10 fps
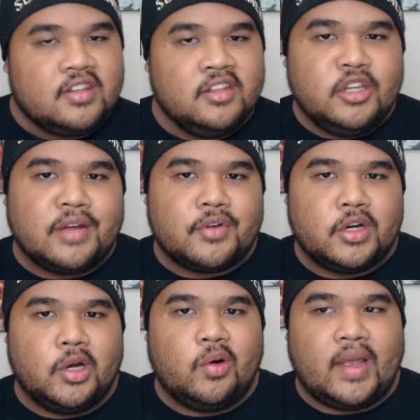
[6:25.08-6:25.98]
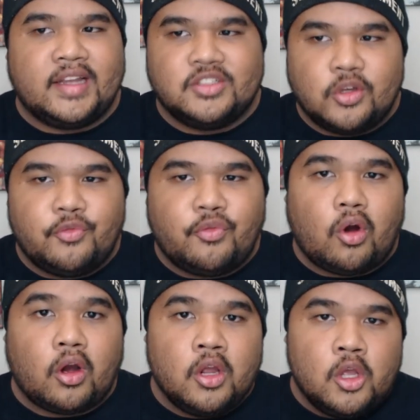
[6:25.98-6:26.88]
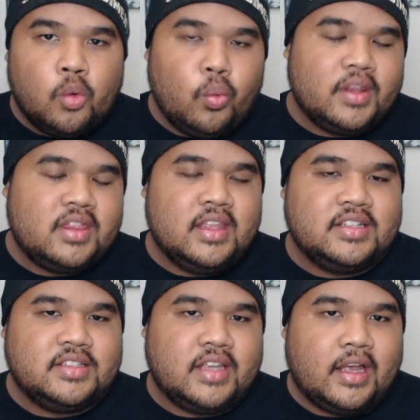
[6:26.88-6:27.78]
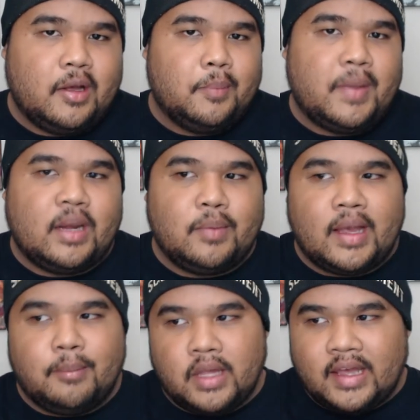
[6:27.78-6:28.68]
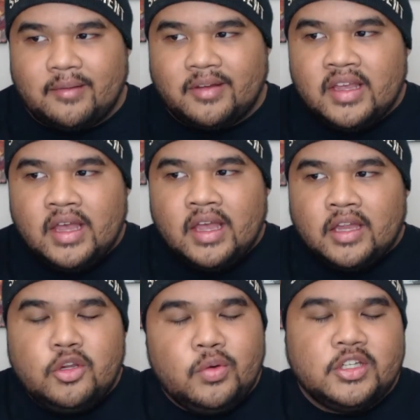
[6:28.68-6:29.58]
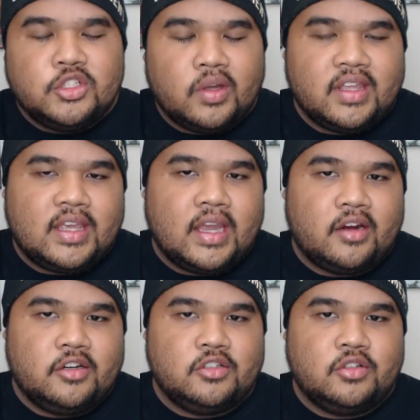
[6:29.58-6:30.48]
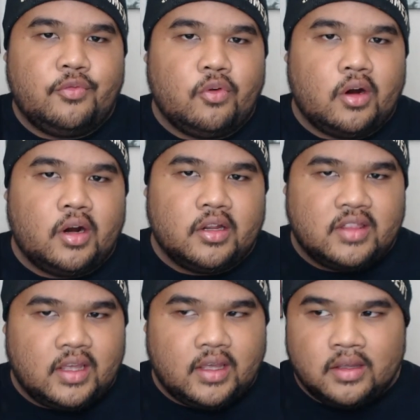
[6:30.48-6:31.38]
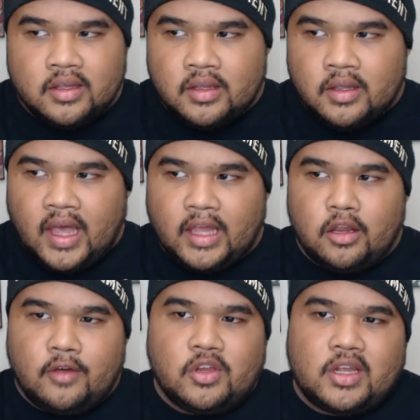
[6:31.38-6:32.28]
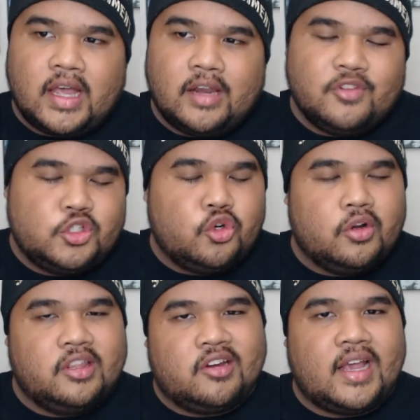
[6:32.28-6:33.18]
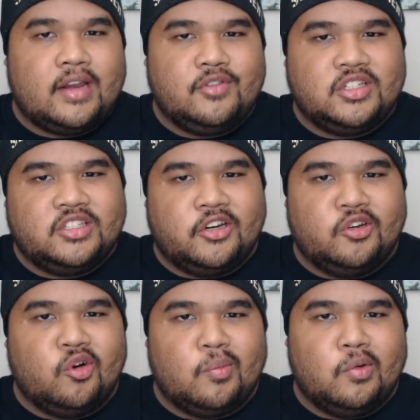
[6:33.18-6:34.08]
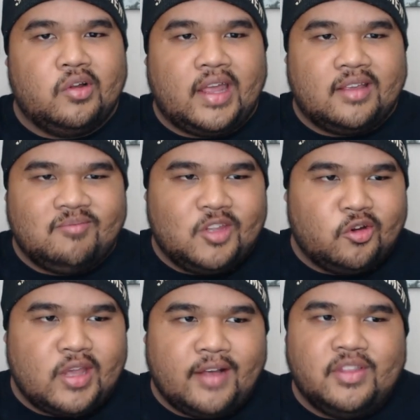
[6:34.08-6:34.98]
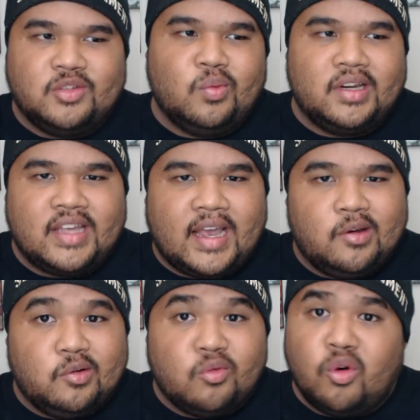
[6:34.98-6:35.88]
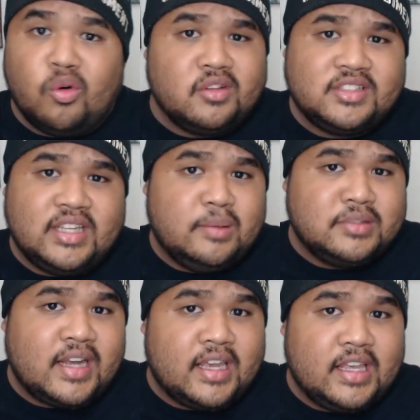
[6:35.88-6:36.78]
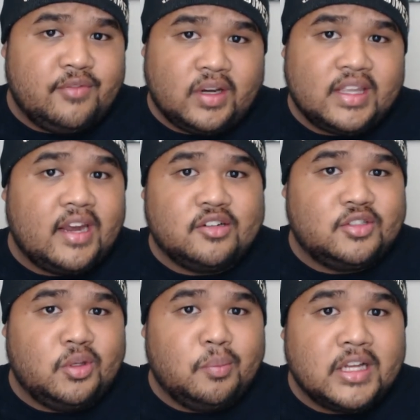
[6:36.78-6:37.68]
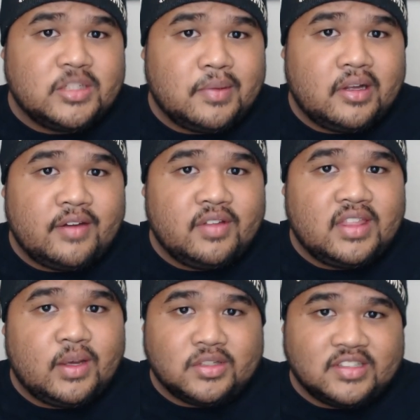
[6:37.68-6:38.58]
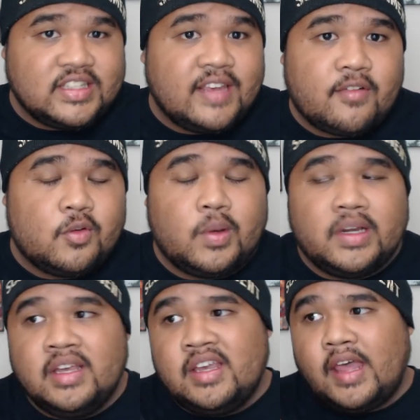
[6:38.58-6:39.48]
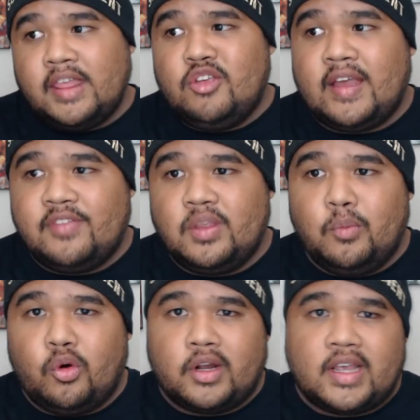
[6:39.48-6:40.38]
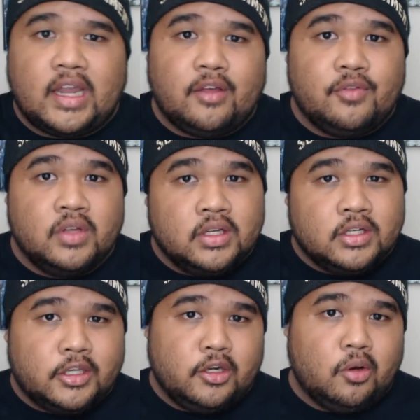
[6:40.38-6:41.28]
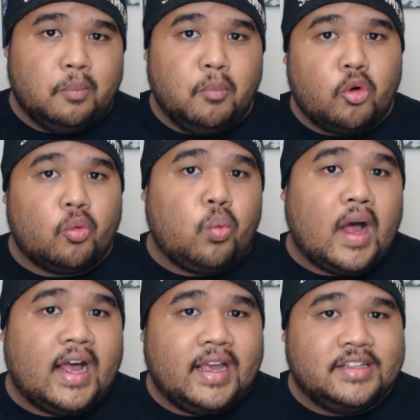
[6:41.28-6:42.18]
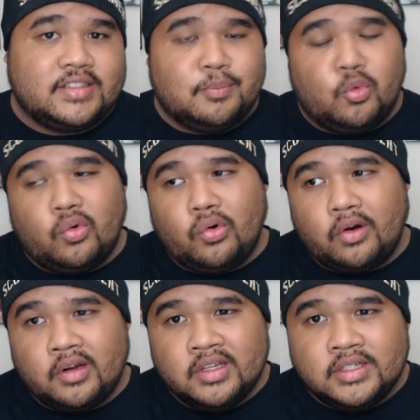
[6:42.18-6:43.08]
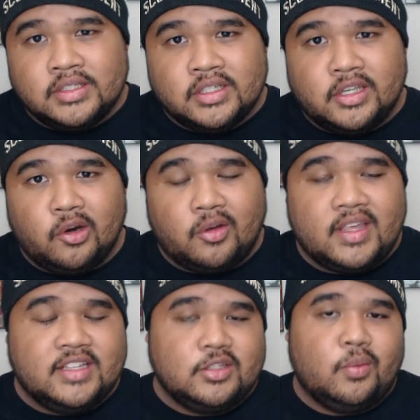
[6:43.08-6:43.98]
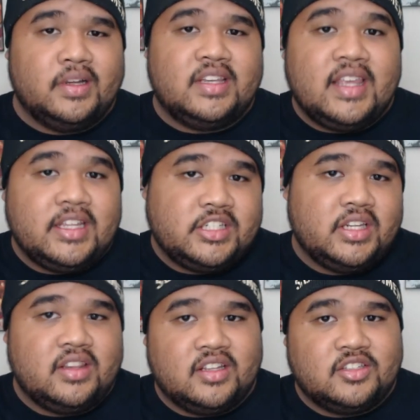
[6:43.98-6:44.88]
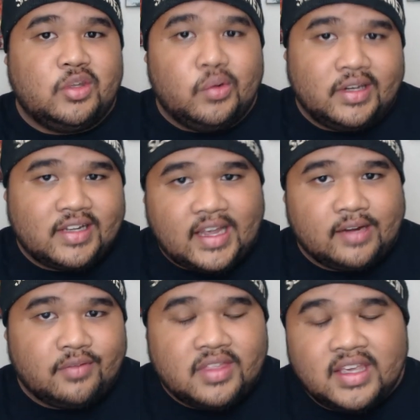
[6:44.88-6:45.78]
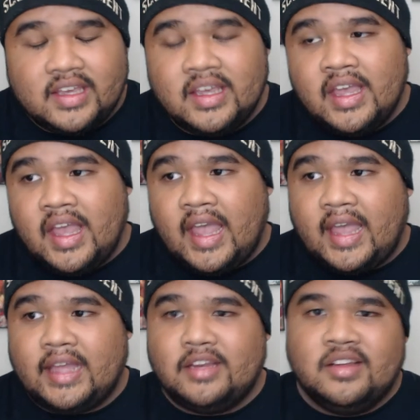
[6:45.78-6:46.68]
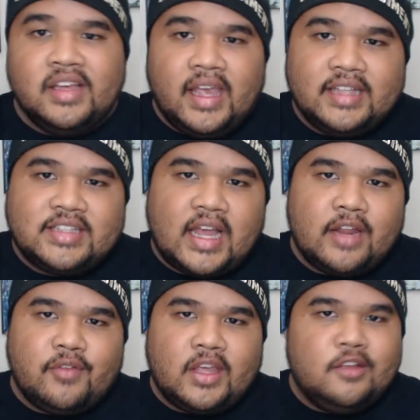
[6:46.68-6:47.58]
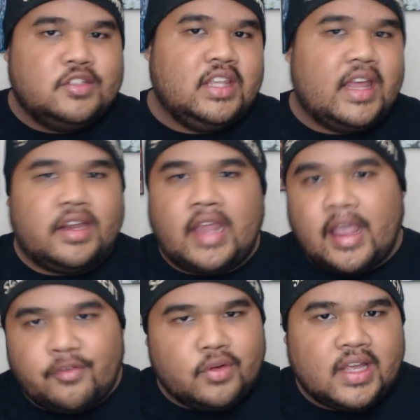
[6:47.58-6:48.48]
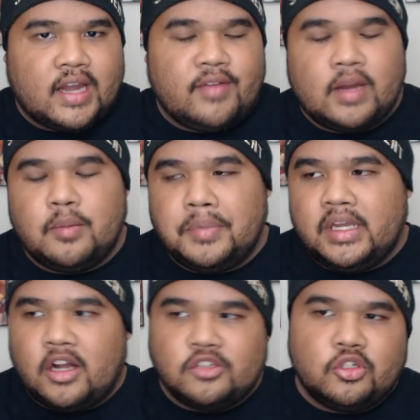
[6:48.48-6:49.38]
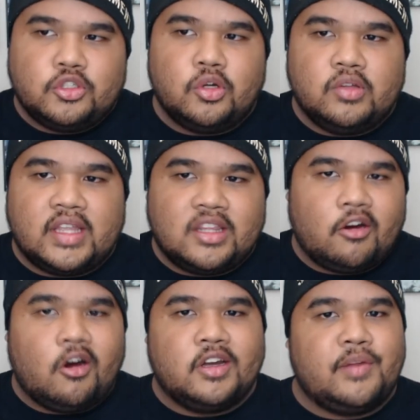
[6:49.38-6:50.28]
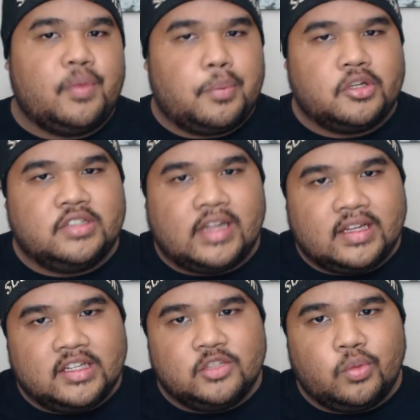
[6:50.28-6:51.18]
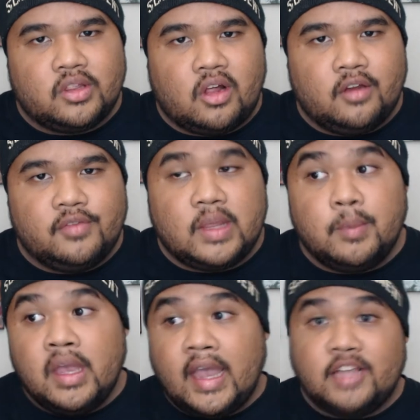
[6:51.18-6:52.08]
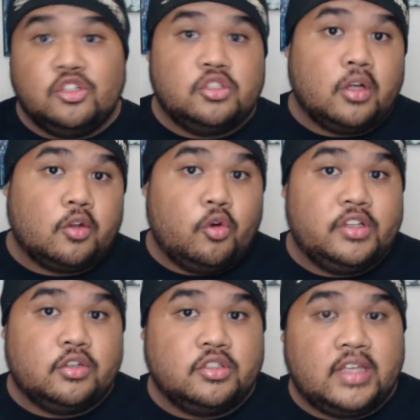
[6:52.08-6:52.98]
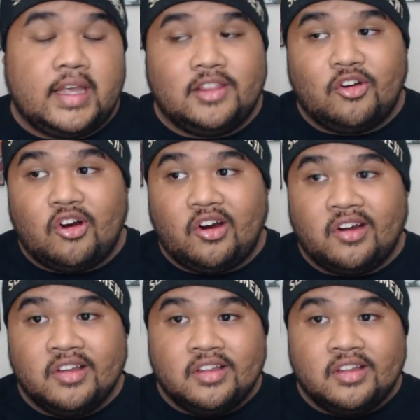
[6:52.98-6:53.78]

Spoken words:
you never know. And so far with this anime, I do enjoy the characters so far. They're kind of just your normal, like, you know, you have this one guy who seems naive and cares too much about everything, wants to save everyone, and then you have the more kind of, you know, more wise, more, you know, he's the one teaching the student kind of thing. And it's kind of like you see that in every kind of anime, but it also showed that there are different personalities with all of them. As you saw going towards the end, there are